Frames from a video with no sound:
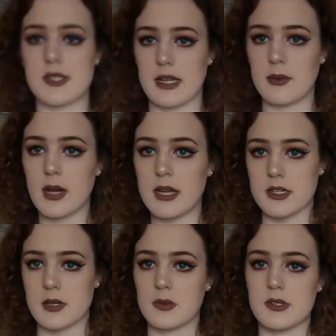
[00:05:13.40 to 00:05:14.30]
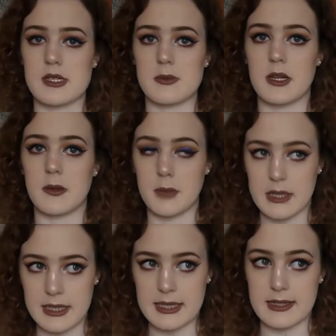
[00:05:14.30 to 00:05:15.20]
anyway and I don't want it to be
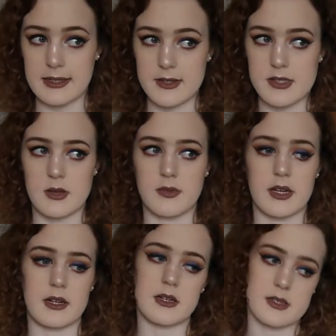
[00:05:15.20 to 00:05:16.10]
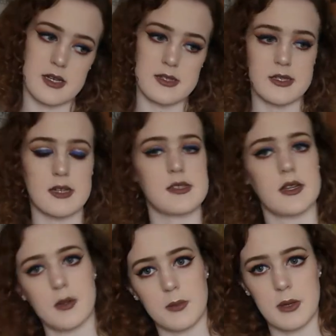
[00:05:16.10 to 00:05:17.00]
completely loose, so if I get it in a size 6
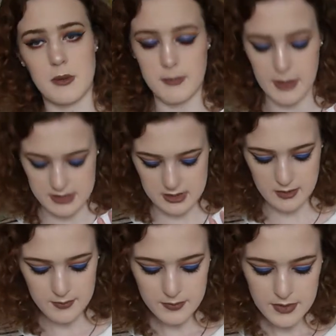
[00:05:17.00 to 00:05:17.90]
then it'll be a bit better.